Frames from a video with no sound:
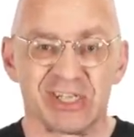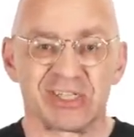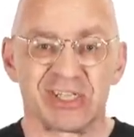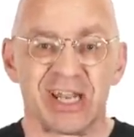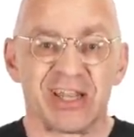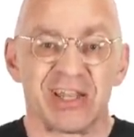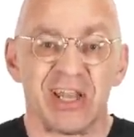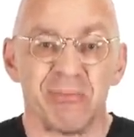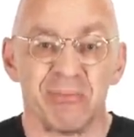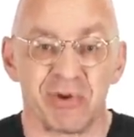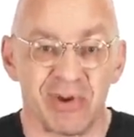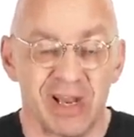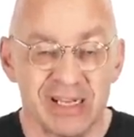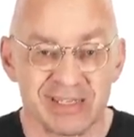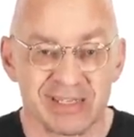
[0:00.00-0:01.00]
Just another number,
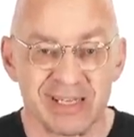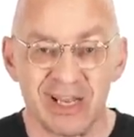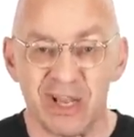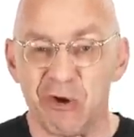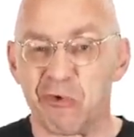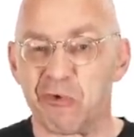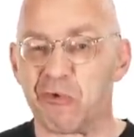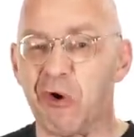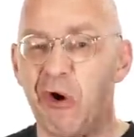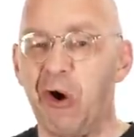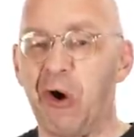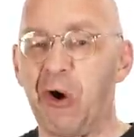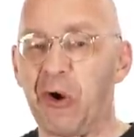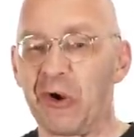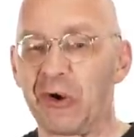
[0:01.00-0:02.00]
right?
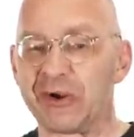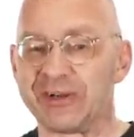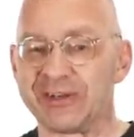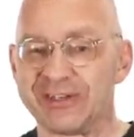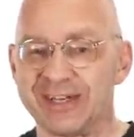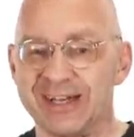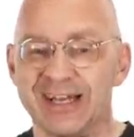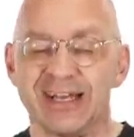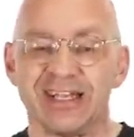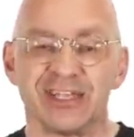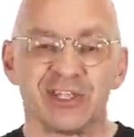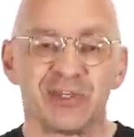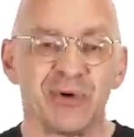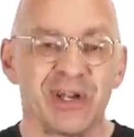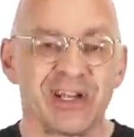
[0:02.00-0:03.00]
Wrong.
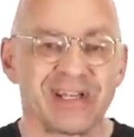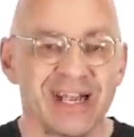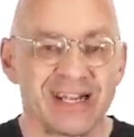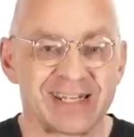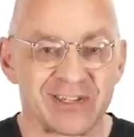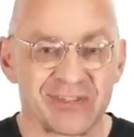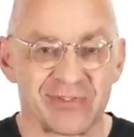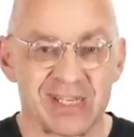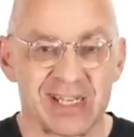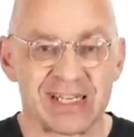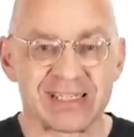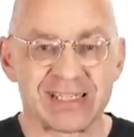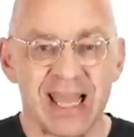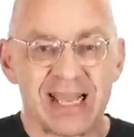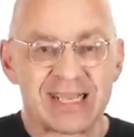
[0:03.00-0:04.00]
293
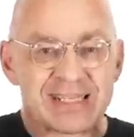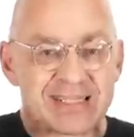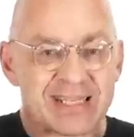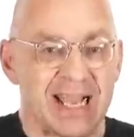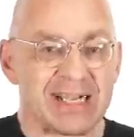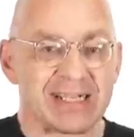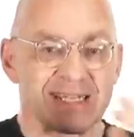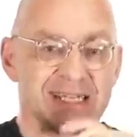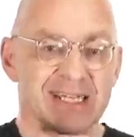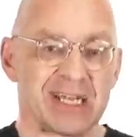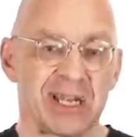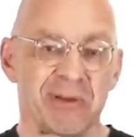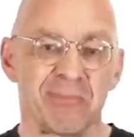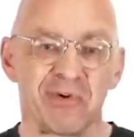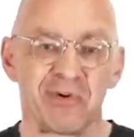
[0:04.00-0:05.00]
is exactly the
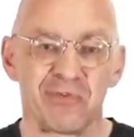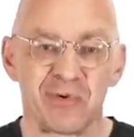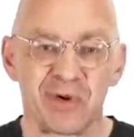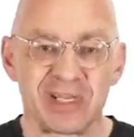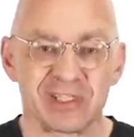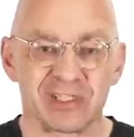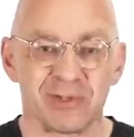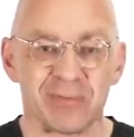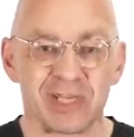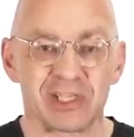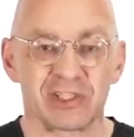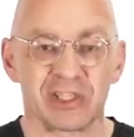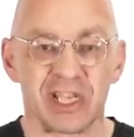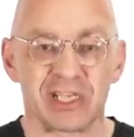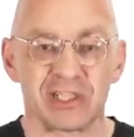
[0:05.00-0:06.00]
number of ways to make
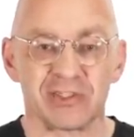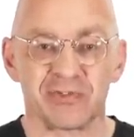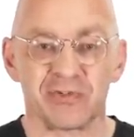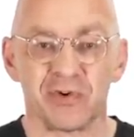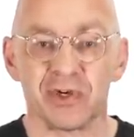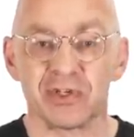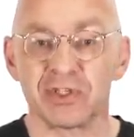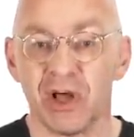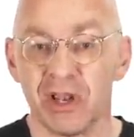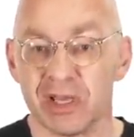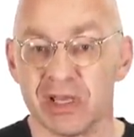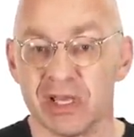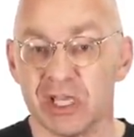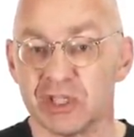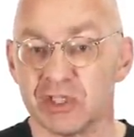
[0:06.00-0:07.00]
change for a
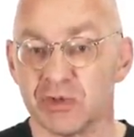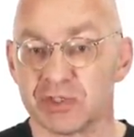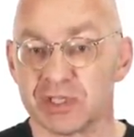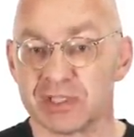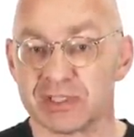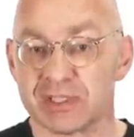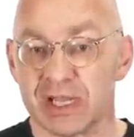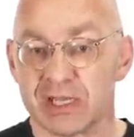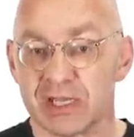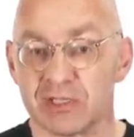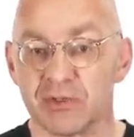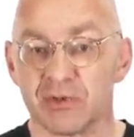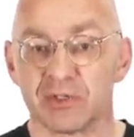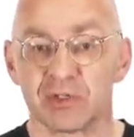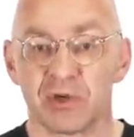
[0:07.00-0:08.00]
dollar using standard
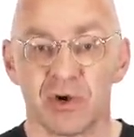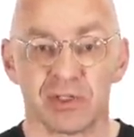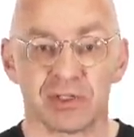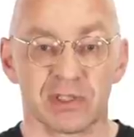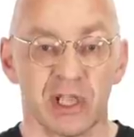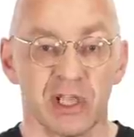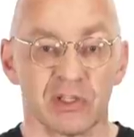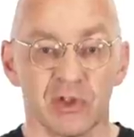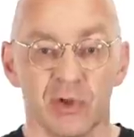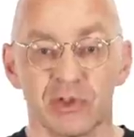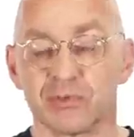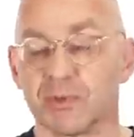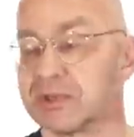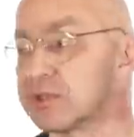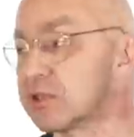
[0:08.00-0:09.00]
US coins,
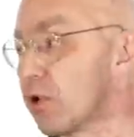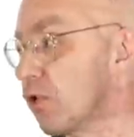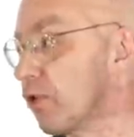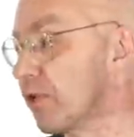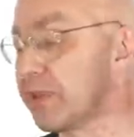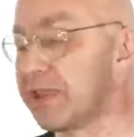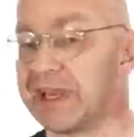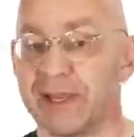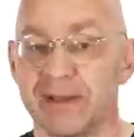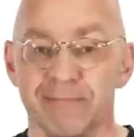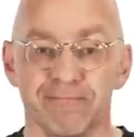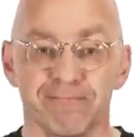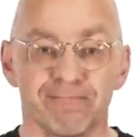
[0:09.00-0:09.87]
those ones over there.